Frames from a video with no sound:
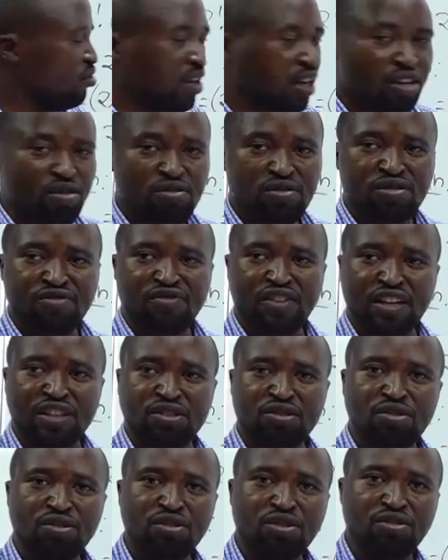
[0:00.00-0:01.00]
you can use
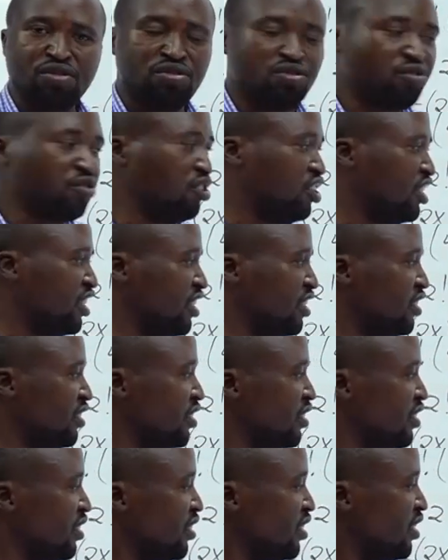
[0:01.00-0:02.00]
factorial notation
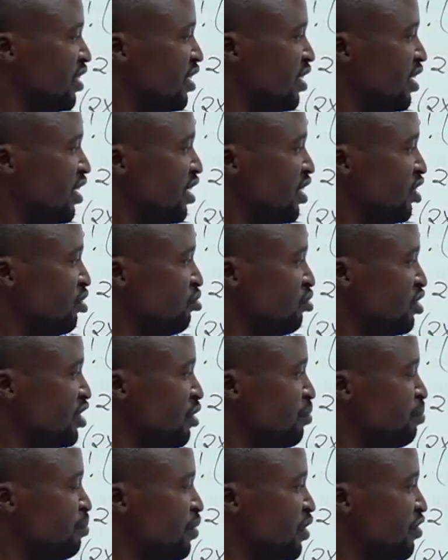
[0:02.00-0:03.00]
to
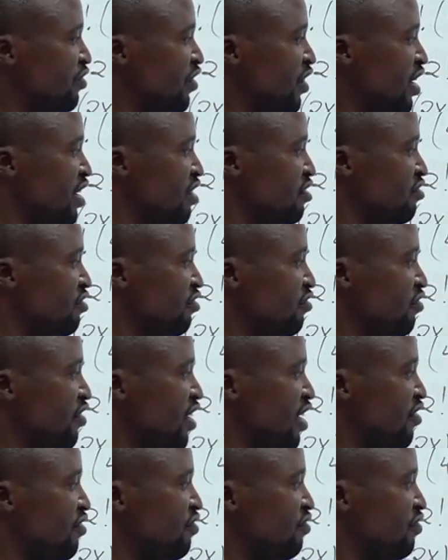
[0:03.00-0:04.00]
simplify
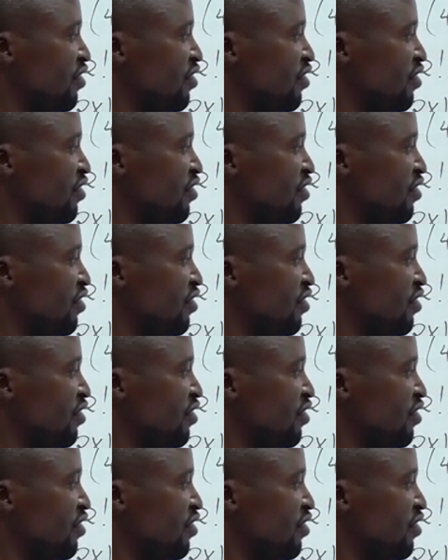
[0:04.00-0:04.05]
5